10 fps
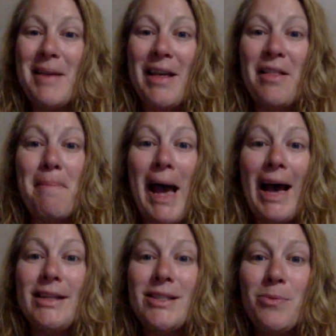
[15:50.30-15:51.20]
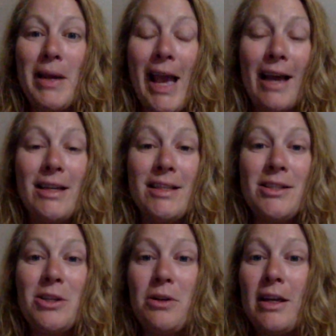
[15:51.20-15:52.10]
In the past, we had a
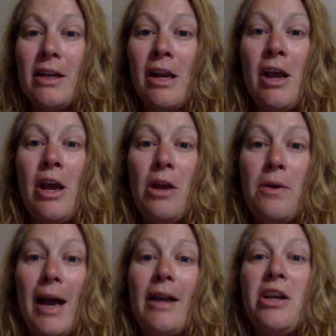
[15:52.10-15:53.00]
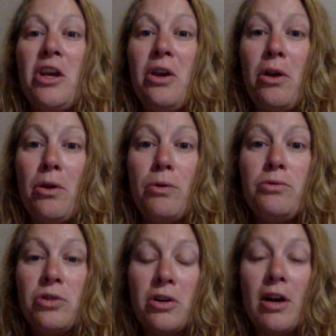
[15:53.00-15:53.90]
student who had a
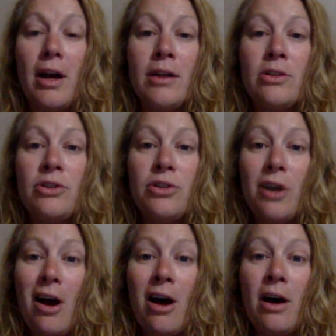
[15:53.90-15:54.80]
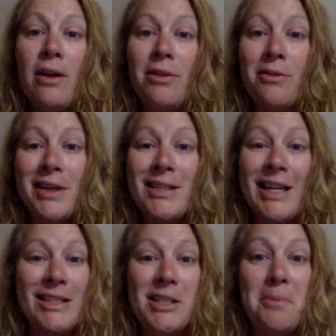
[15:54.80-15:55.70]
huge crush on the
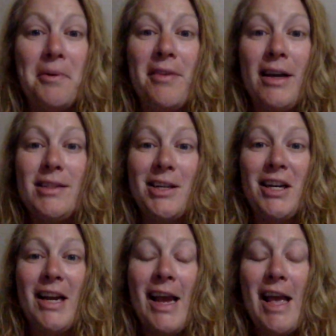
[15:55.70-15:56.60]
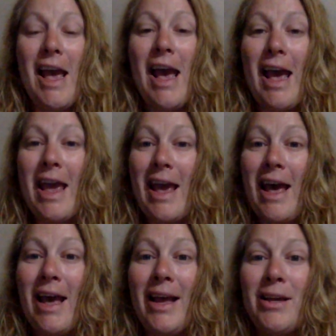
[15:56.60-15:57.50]
resident supervisor,
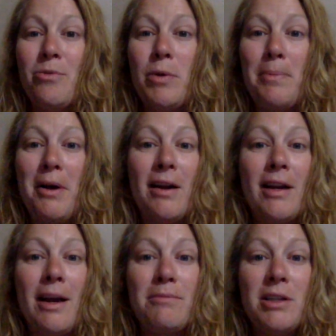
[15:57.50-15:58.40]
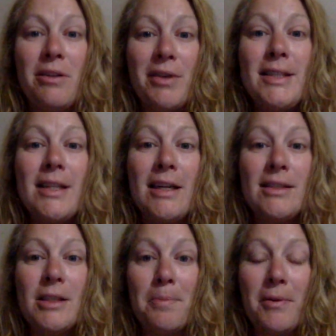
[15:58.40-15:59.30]
and we brought it up to the resident
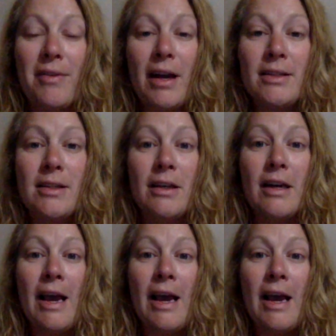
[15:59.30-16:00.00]
supervisor